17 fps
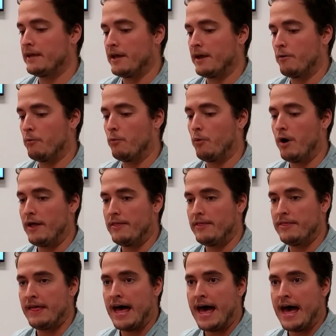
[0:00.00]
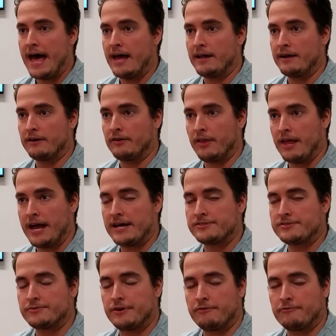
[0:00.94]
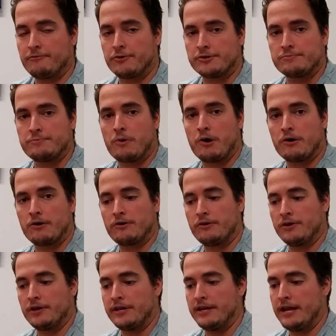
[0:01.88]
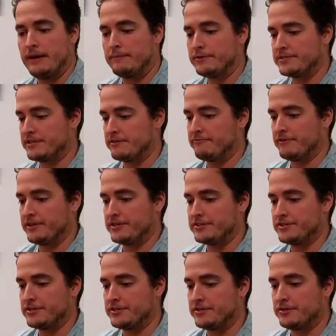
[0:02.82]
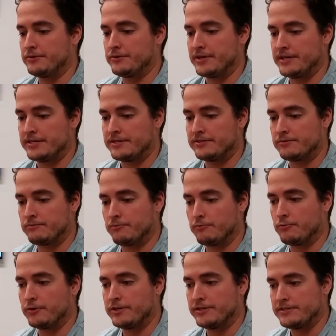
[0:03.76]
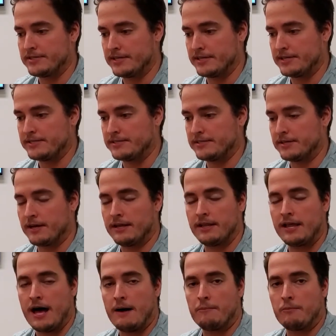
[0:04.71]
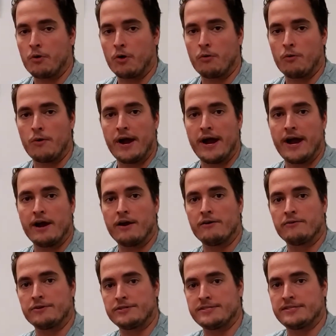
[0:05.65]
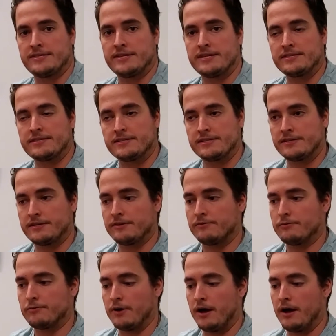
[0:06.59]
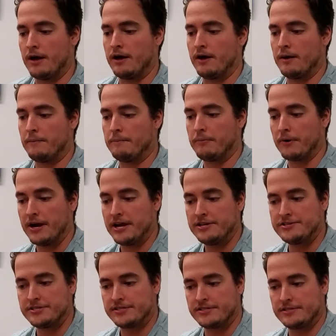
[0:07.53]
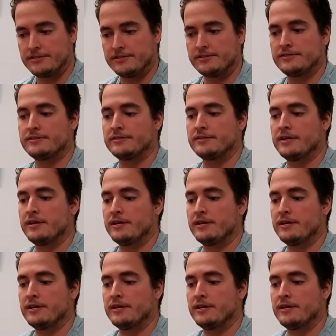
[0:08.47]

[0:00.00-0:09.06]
What that glass reinforced particle enables the finish to do is resist a lot more wear, resist abrasions,